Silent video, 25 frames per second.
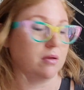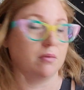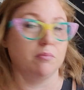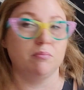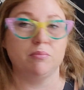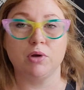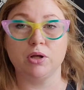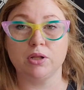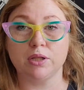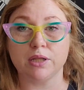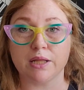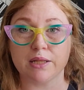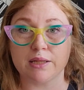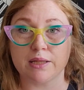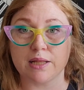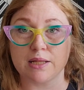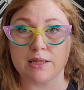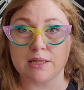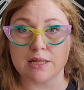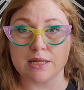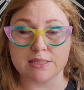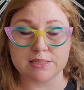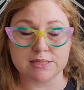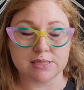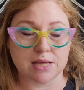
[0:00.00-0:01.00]
booklet that
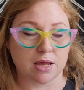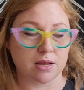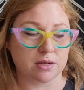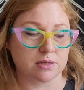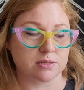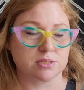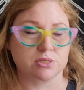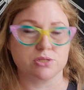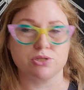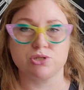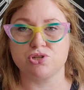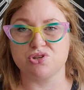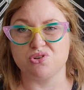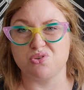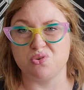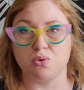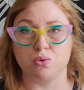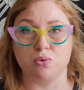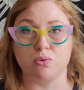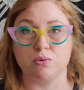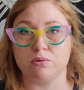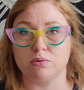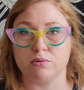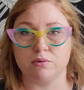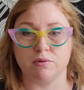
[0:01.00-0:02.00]
they sent
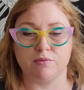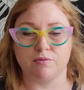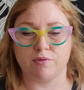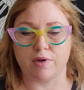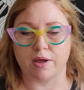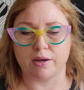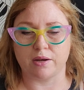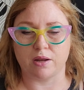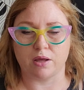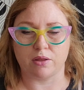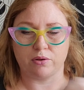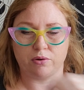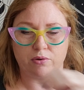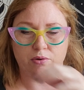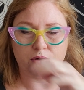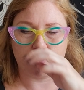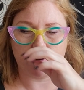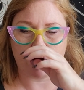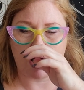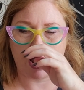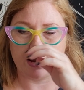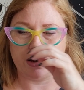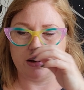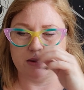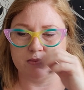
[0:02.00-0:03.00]
to find other
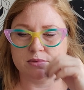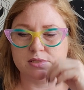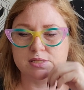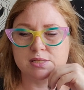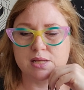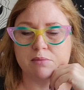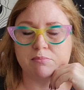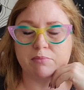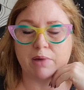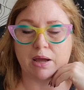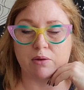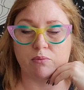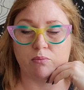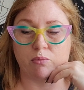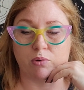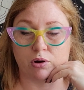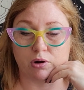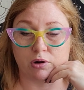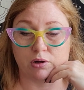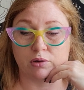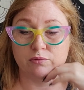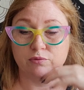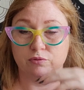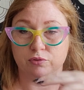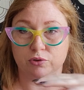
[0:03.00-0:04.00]
items that might
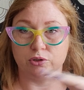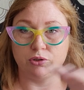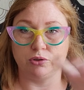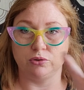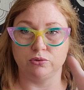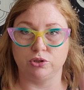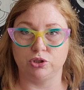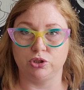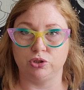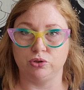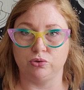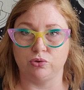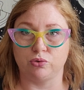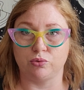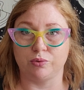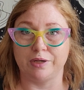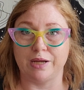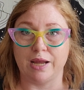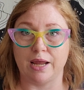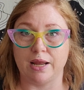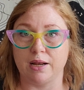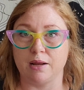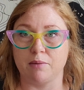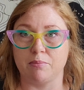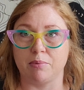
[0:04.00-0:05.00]
work for you to
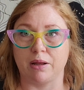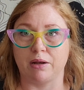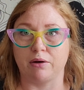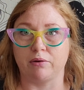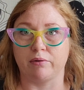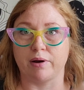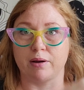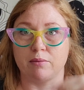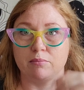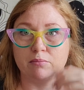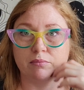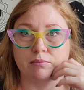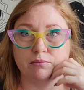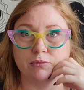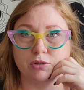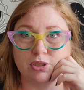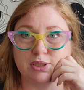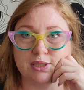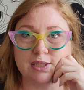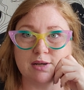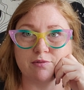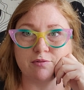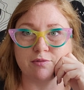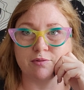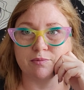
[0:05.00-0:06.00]
create a pentagram
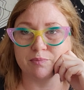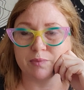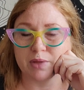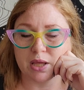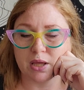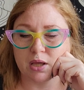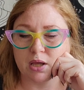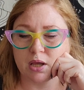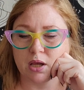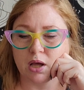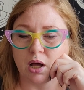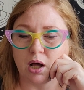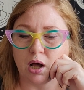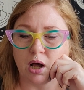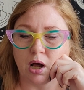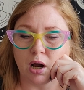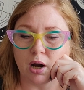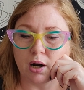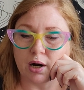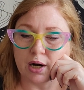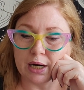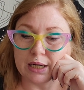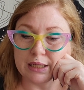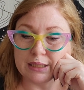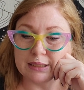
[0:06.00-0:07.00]
yourself.
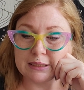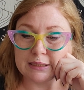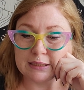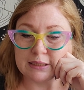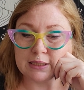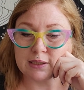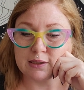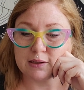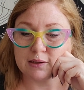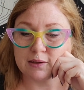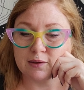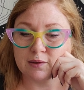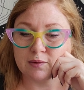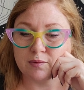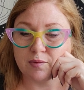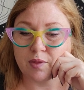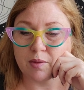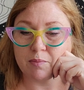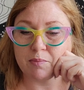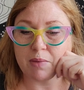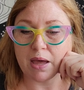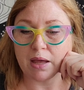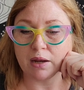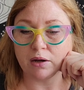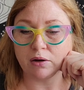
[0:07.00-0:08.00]
All right, the
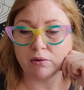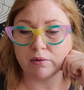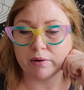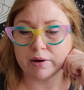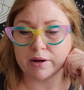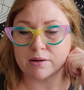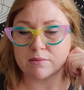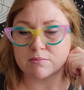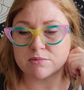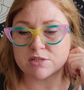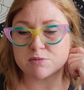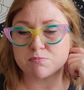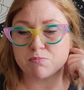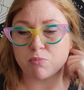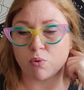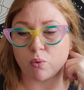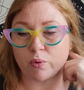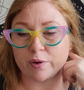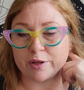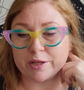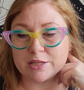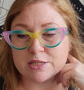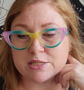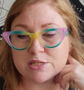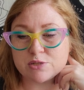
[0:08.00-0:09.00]
pentagram's
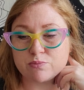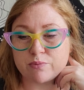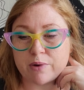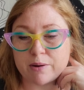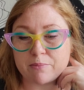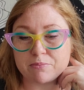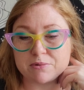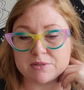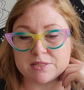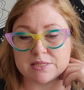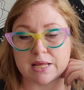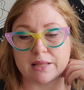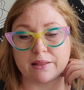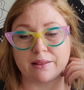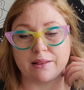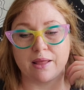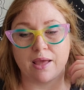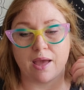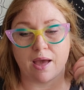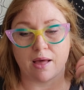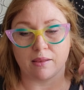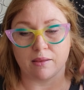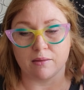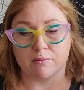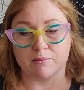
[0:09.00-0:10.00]
points represent the
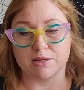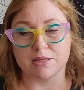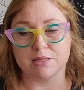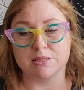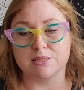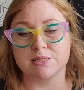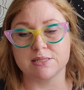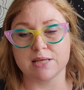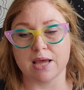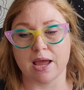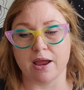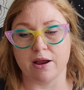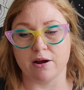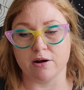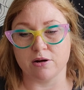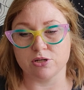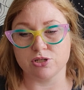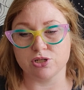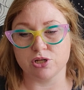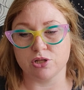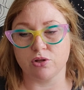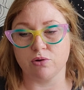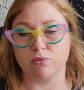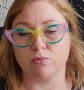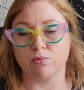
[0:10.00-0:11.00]
elements air
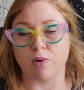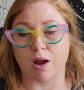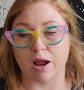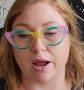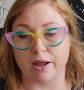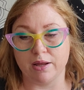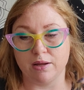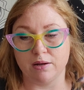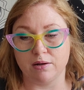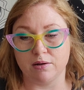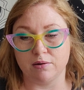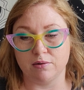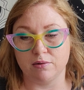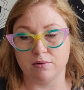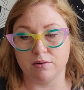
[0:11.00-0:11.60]
to the right,